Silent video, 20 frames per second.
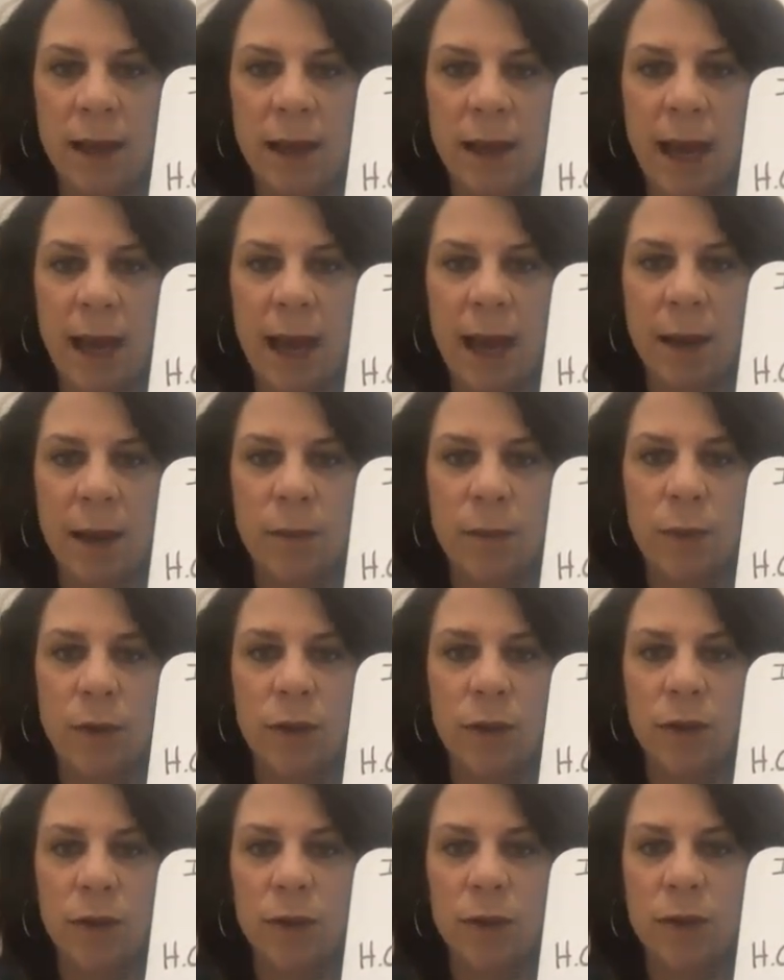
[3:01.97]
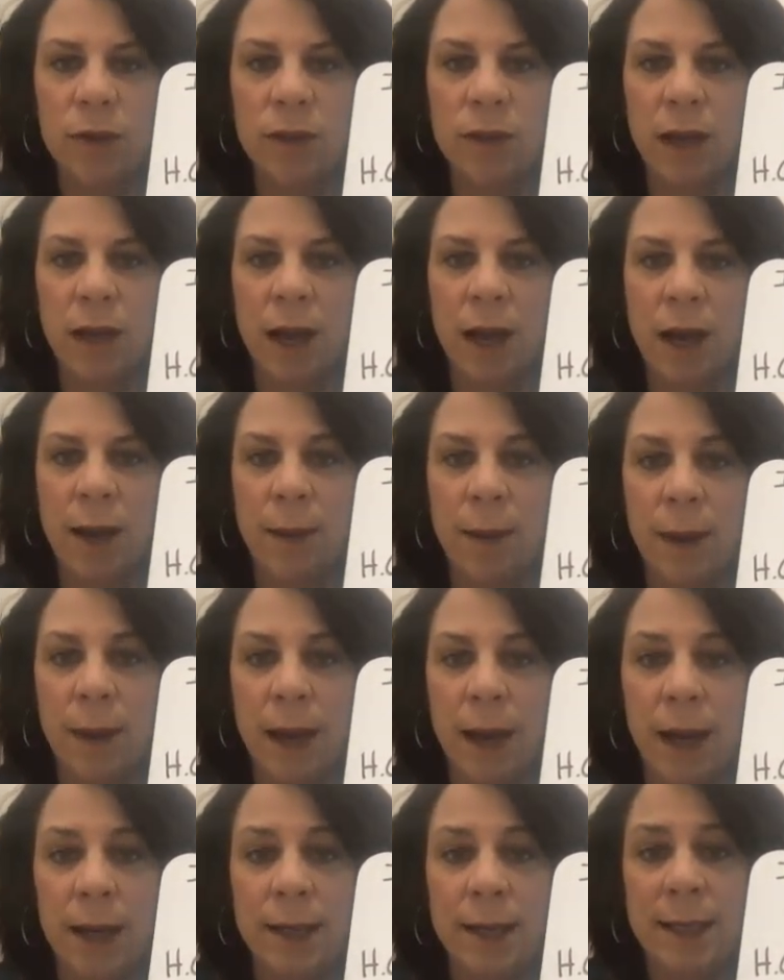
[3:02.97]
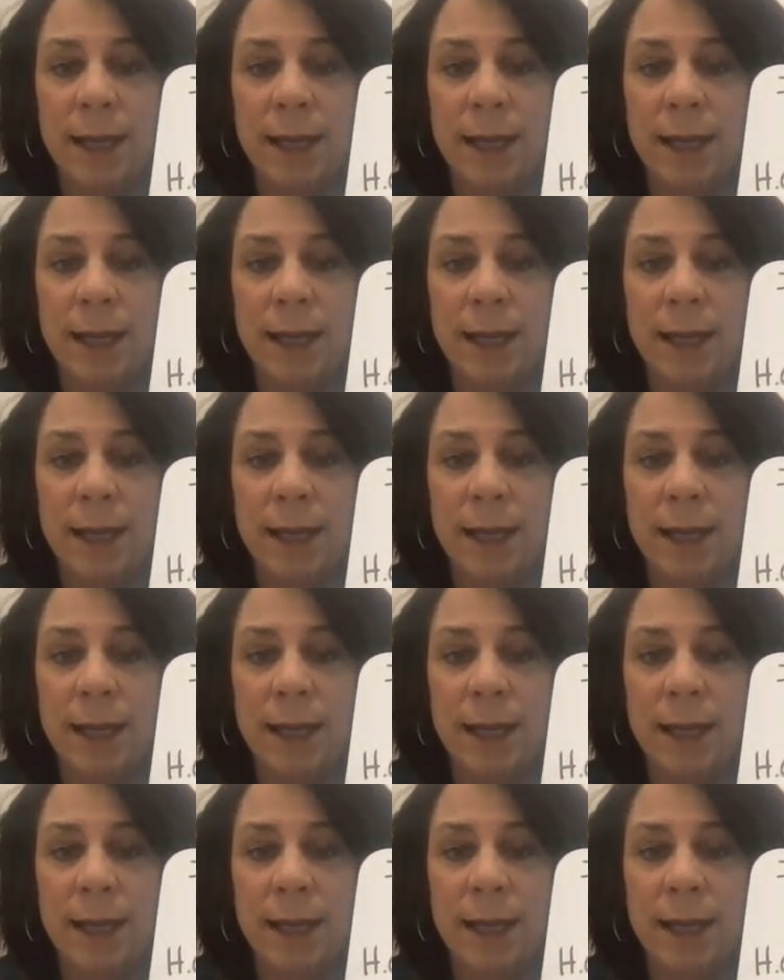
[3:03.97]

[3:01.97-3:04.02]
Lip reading: can produce a